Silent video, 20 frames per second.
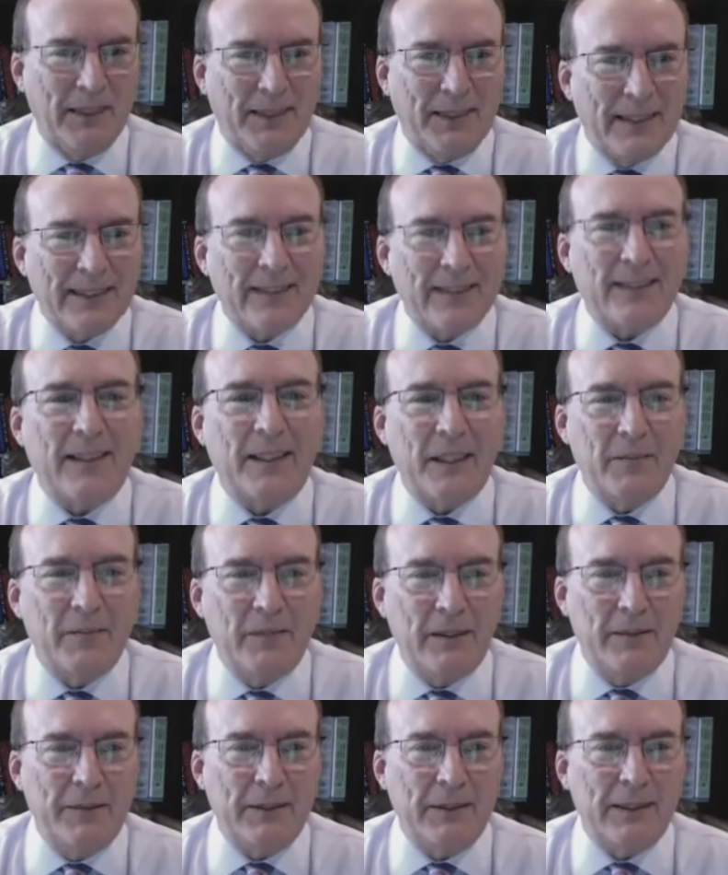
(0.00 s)
This is the kind of
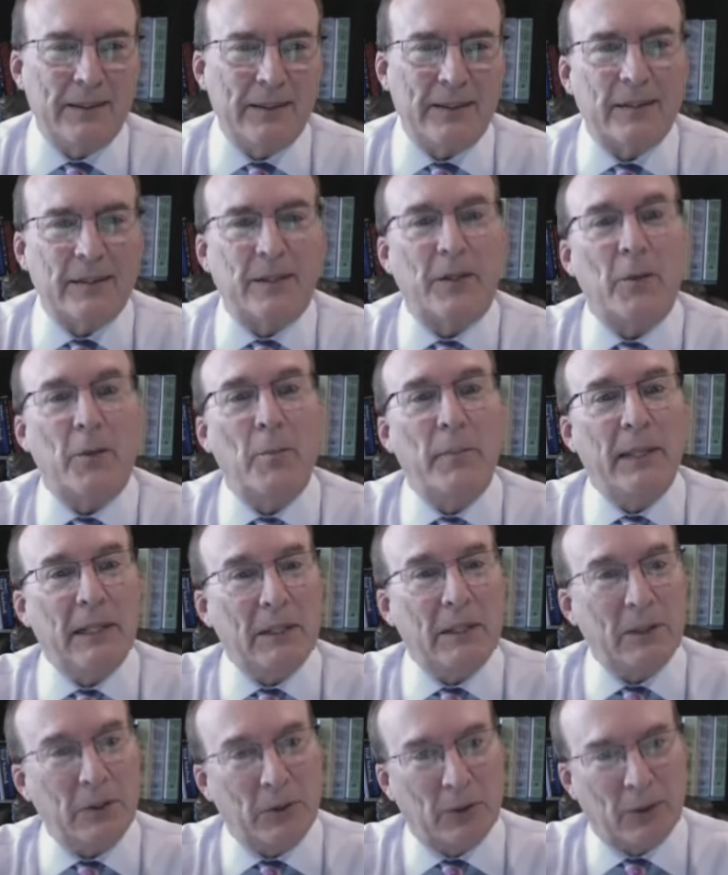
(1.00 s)
evidence that's going to
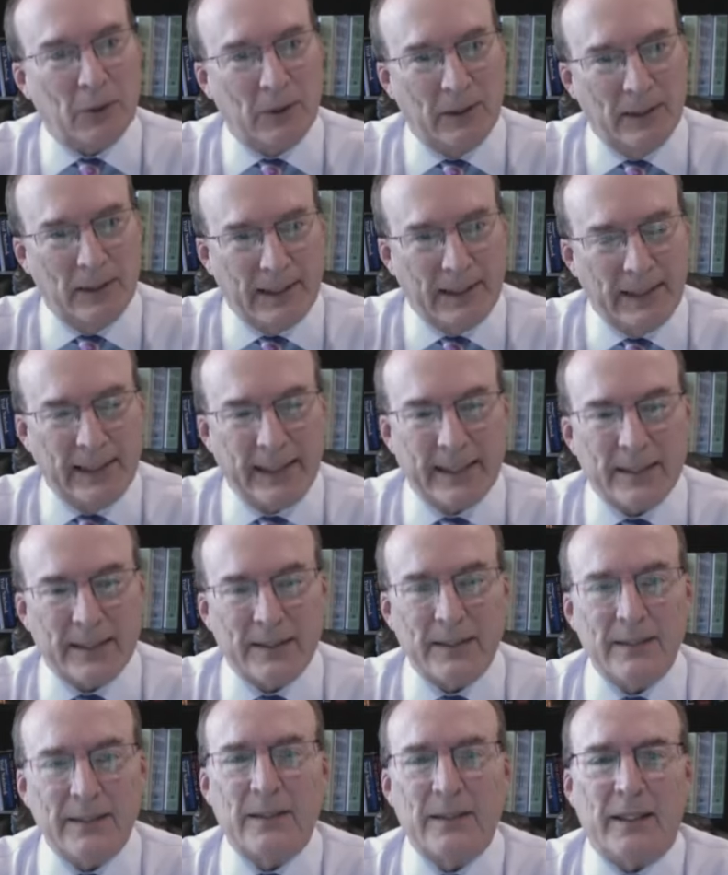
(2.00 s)
make your case.
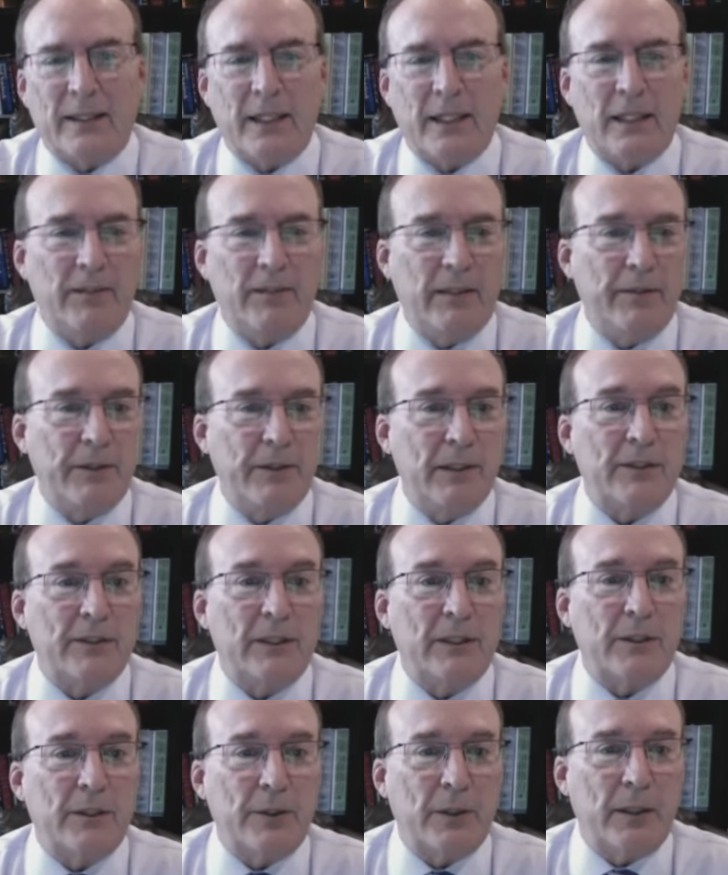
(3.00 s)
This is the kind of evidence
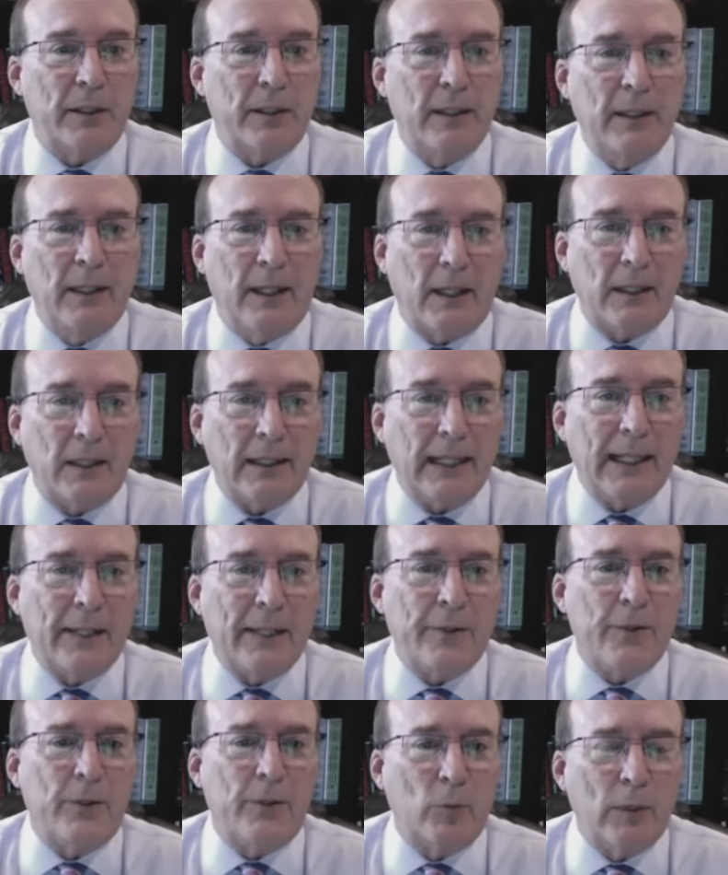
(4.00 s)
that's going to allow
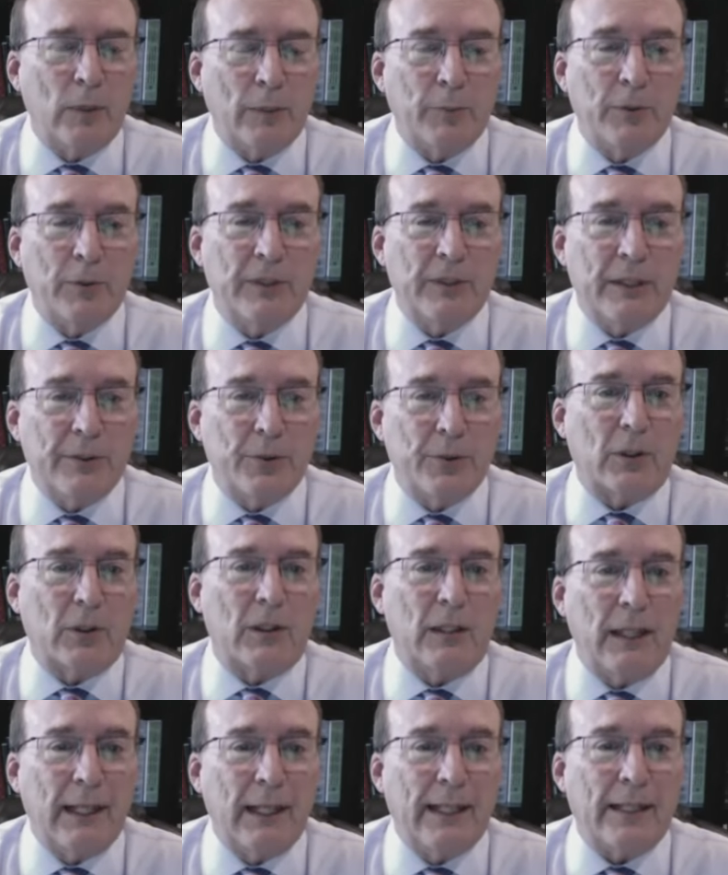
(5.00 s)
you to represent your
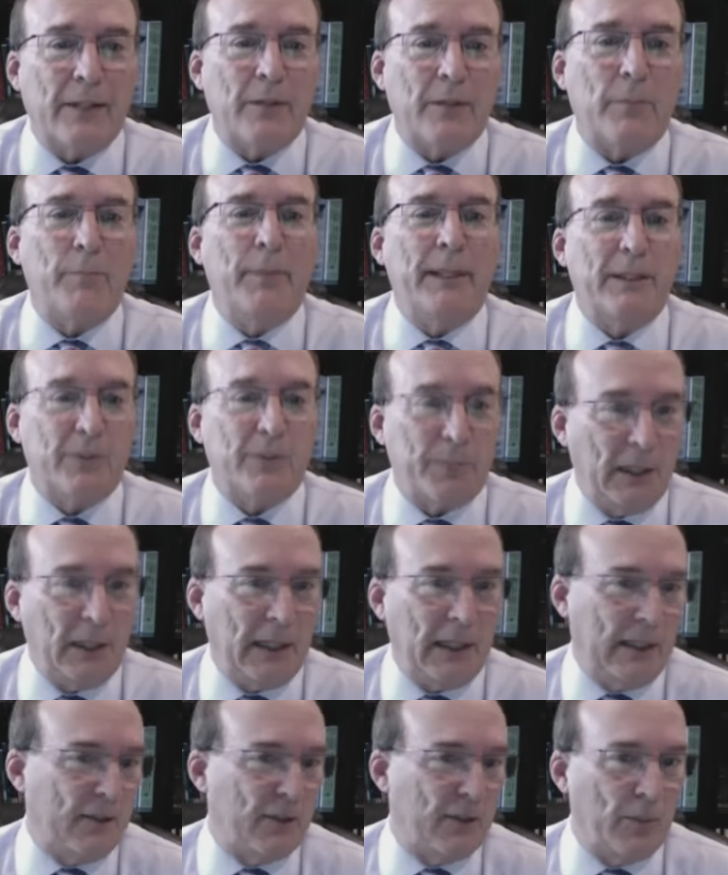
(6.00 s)
client in the best
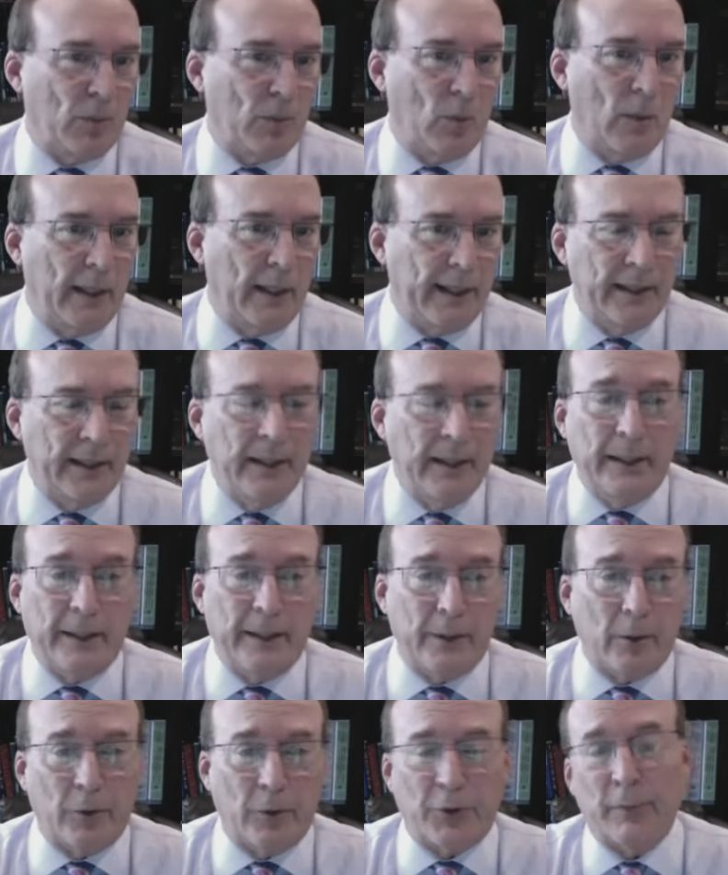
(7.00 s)
possible way
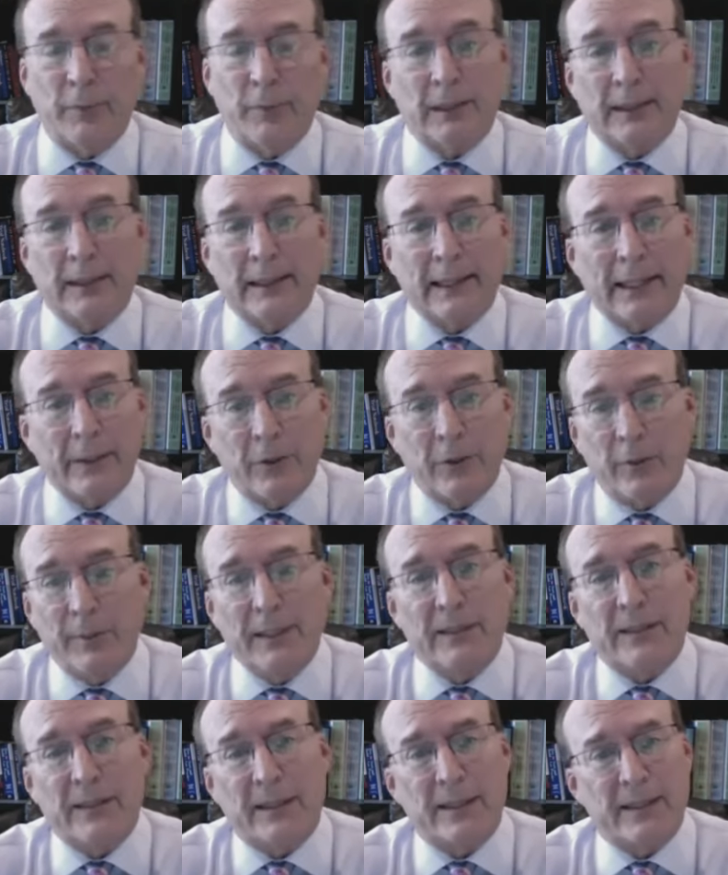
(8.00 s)
and ultimately allow you to be
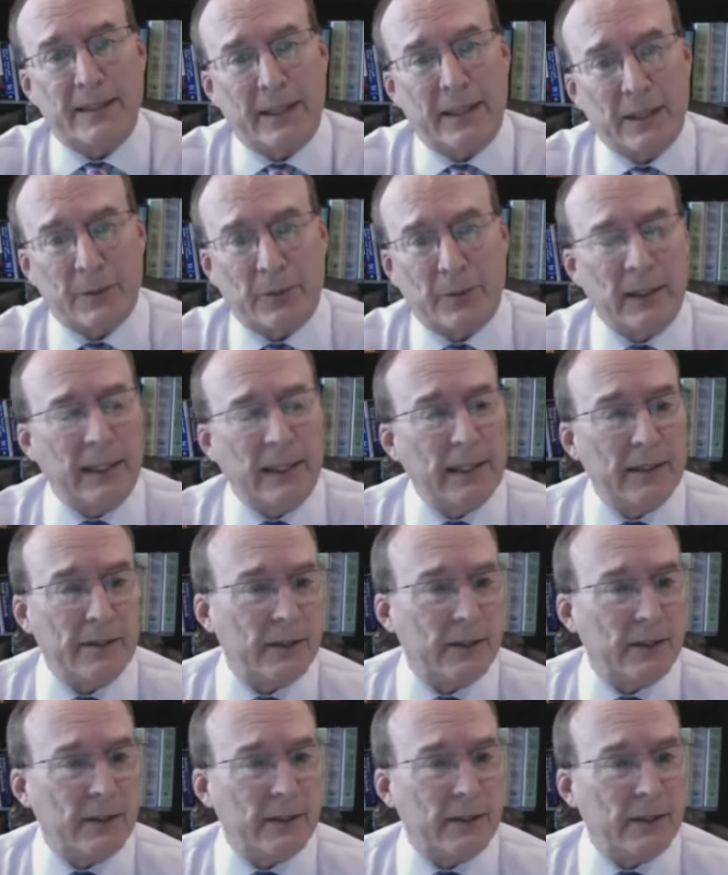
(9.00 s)
successful as